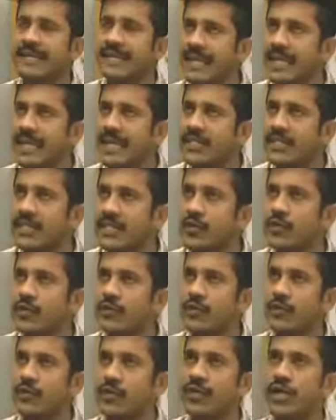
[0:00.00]
Technically it's good
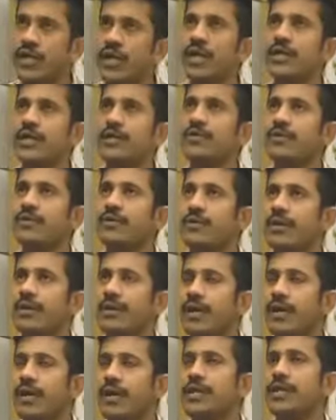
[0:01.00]
for
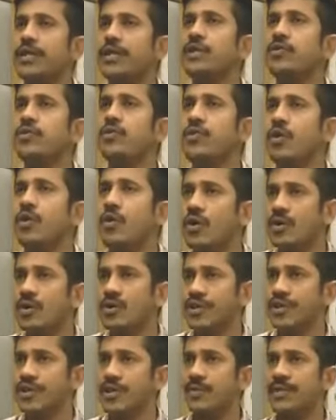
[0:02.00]
Indigo or
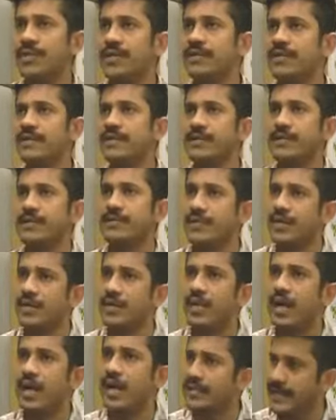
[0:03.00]
Jetaways, for
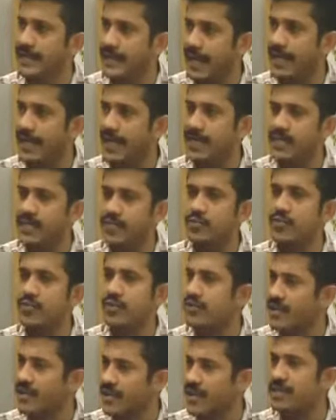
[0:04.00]
other carriers.
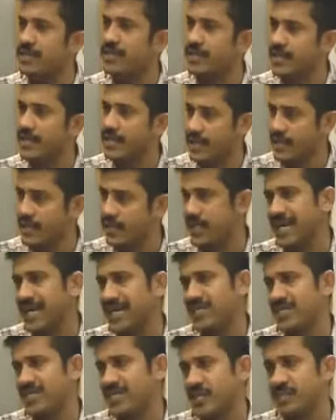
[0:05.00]
They will get the
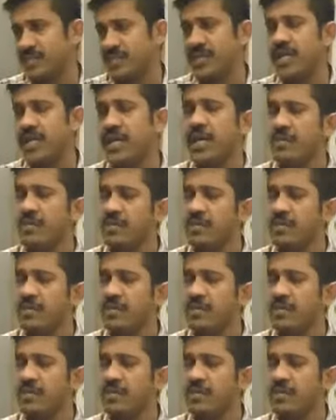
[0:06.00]
talent cheaper,